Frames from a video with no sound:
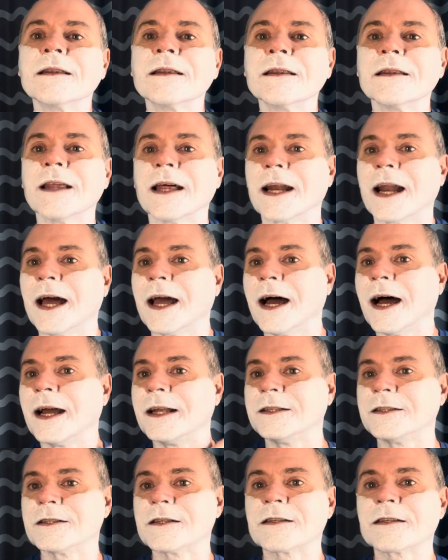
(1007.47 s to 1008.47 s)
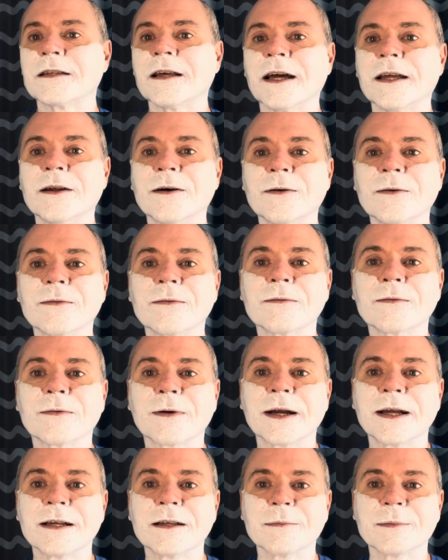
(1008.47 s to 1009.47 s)
that I don't
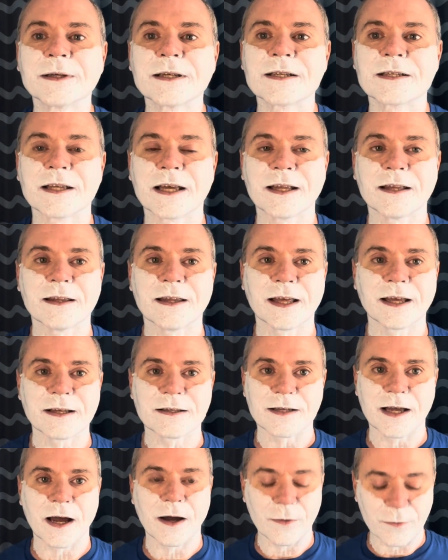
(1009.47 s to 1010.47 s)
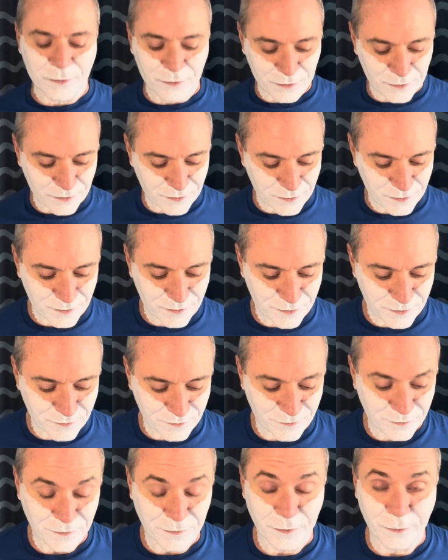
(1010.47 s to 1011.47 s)
randomly send things out
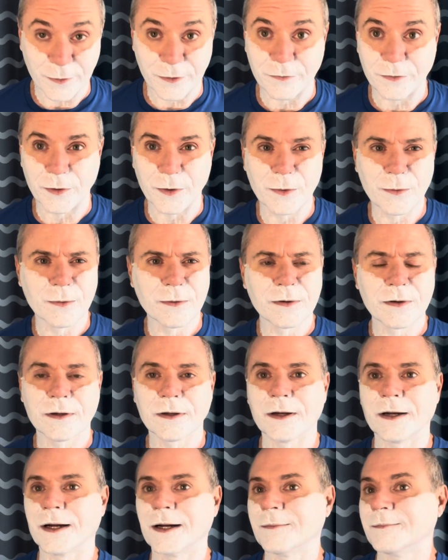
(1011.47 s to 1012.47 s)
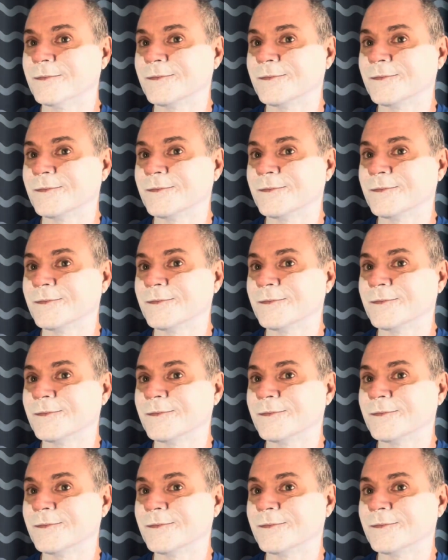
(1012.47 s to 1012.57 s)
for review. I